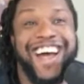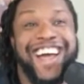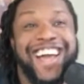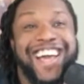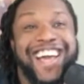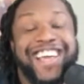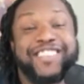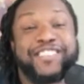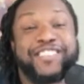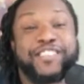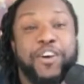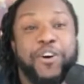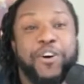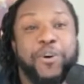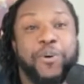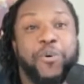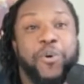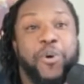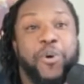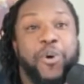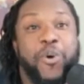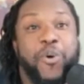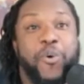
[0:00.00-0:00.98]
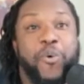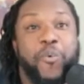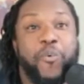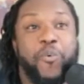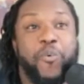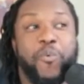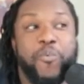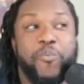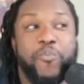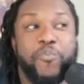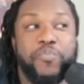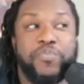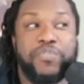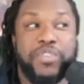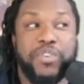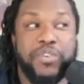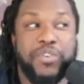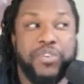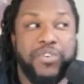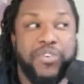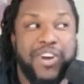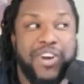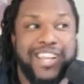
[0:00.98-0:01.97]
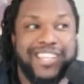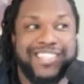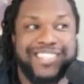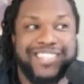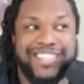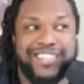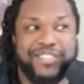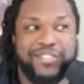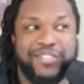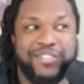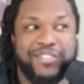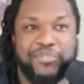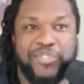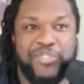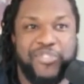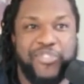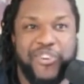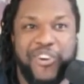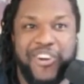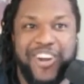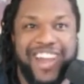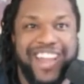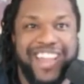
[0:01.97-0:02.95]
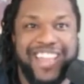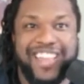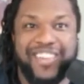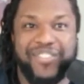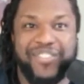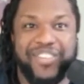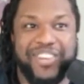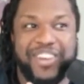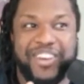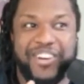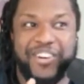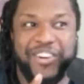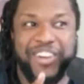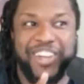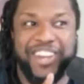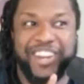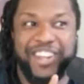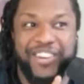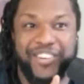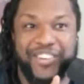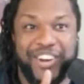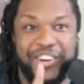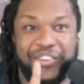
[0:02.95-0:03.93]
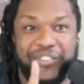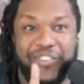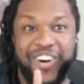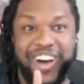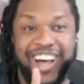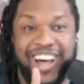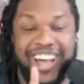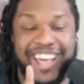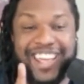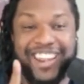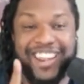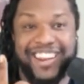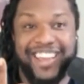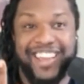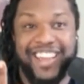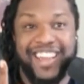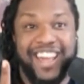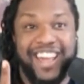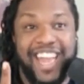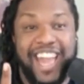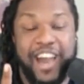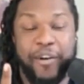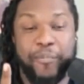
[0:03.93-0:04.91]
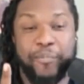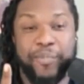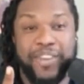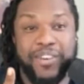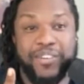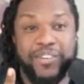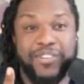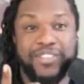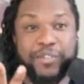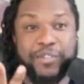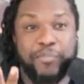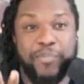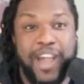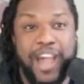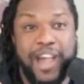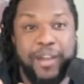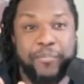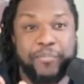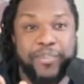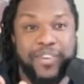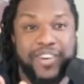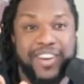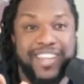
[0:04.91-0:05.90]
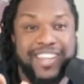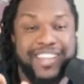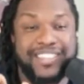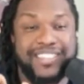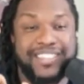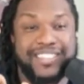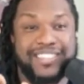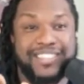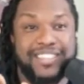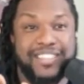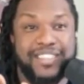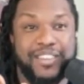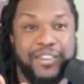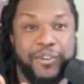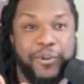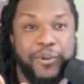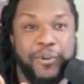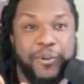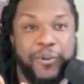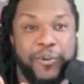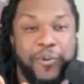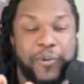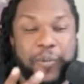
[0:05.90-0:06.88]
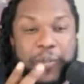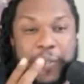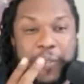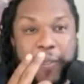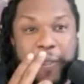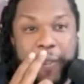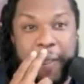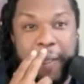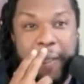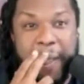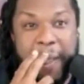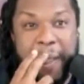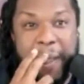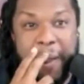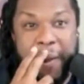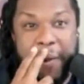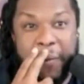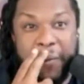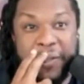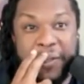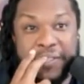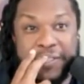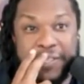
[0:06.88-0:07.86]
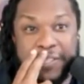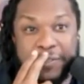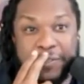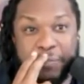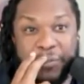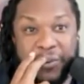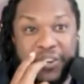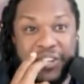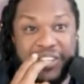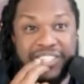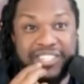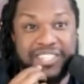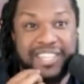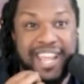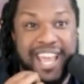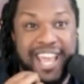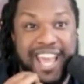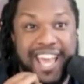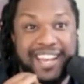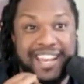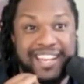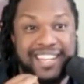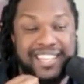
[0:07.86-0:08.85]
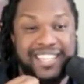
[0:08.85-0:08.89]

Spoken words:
So two questions before I even go anywhere. One, how big was the property? And two, was this bridge debt?